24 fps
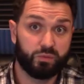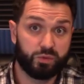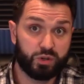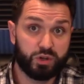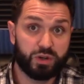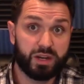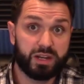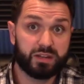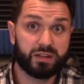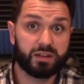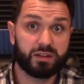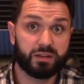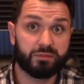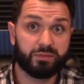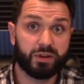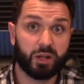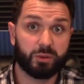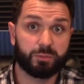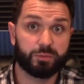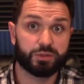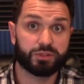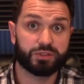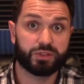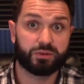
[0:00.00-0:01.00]
need the
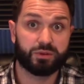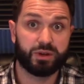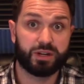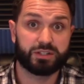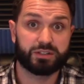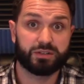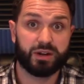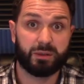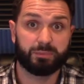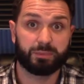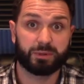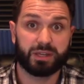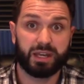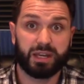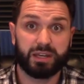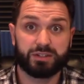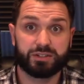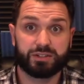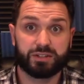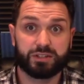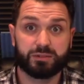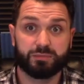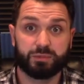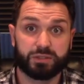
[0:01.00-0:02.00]
developers to create your
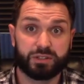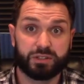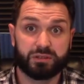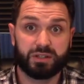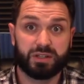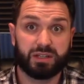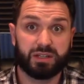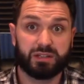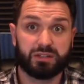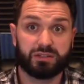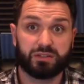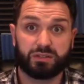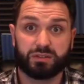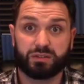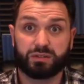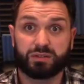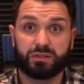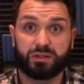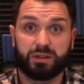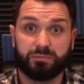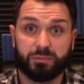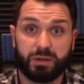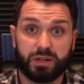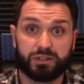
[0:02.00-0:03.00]
applications, but you need
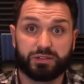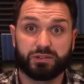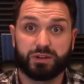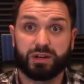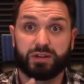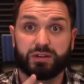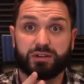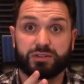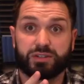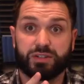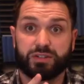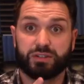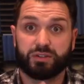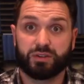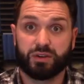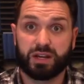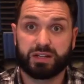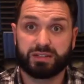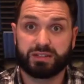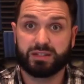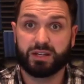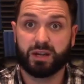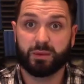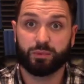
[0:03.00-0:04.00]
your administrators and your
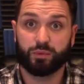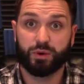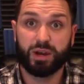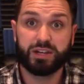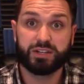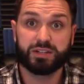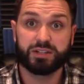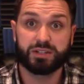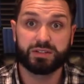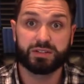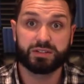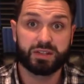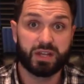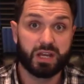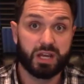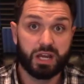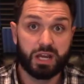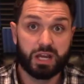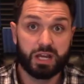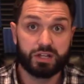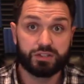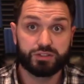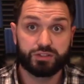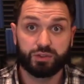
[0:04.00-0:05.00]
IT operations
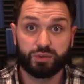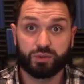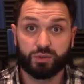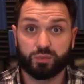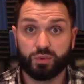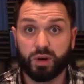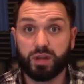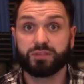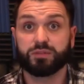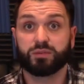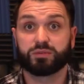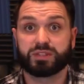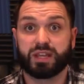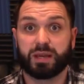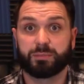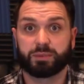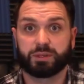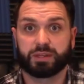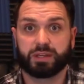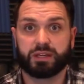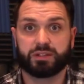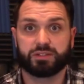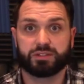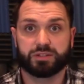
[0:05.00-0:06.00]
to run those
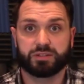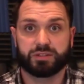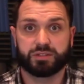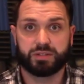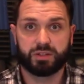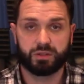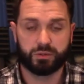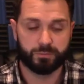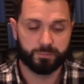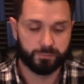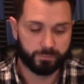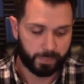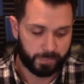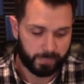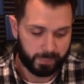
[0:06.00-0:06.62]
applications too.